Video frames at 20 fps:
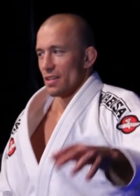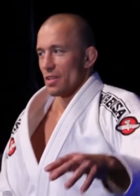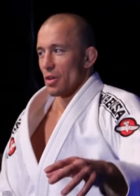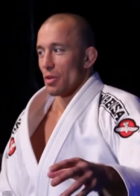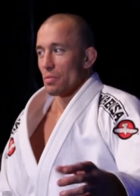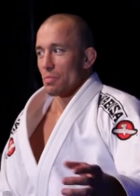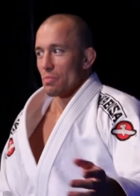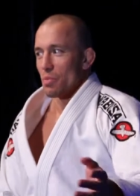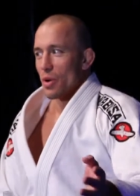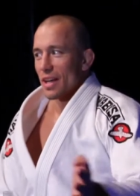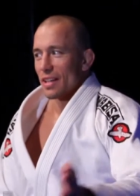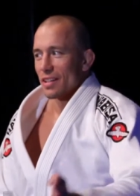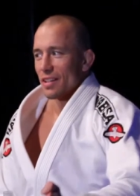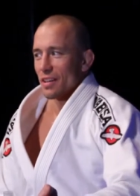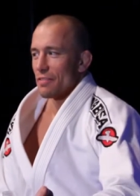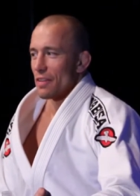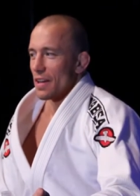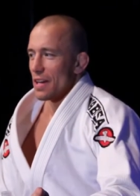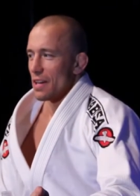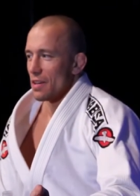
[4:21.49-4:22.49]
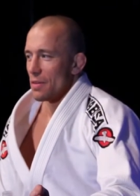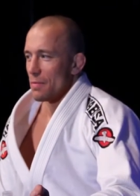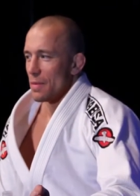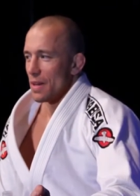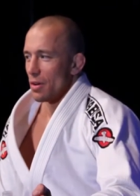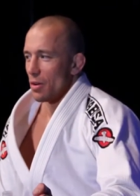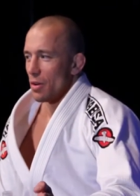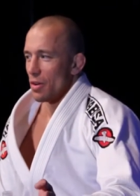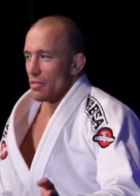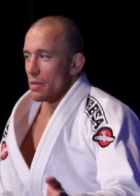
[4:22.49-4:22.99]
Don't break the fight in the
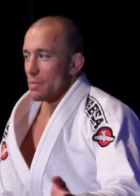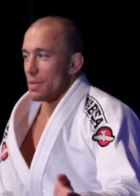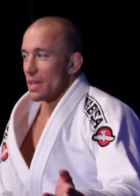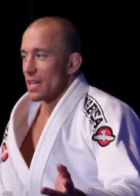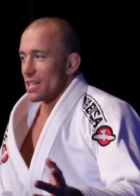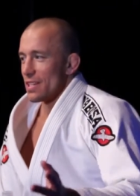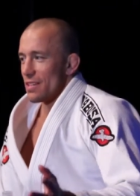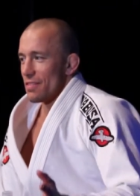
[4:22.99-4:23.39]
middle of it because